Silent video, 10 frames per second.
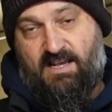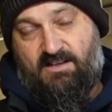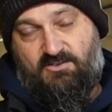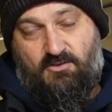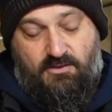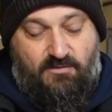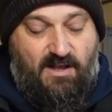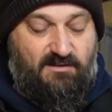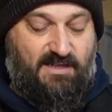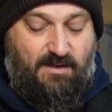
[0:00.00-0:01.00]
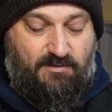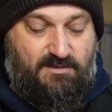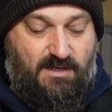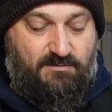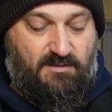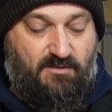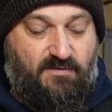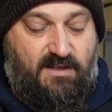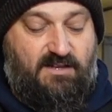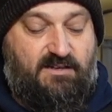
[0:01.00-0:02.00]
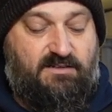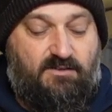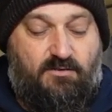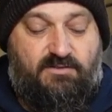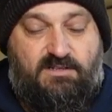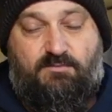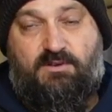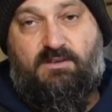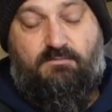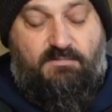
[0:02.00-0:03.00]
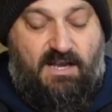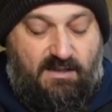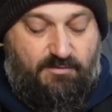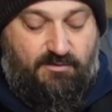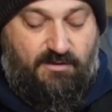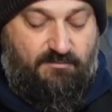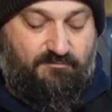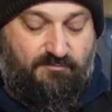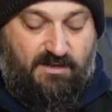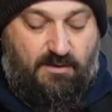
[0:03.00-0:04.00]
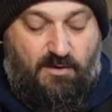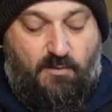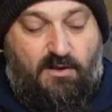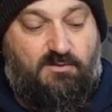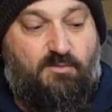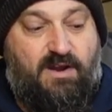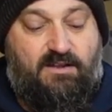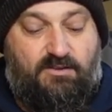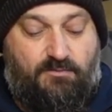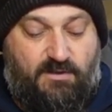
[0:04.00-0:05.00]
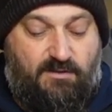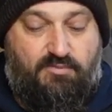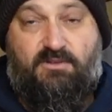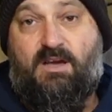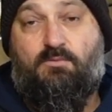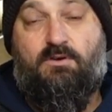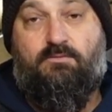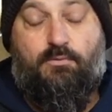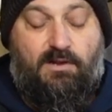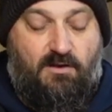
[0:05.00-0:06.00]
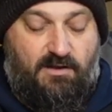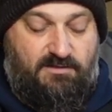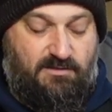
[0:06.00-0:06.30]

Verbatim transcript: outside the rail now, which is absolutely fantastic. And obviously being a caliper and a you know, a are and a bracket on, we can put that wherever we like.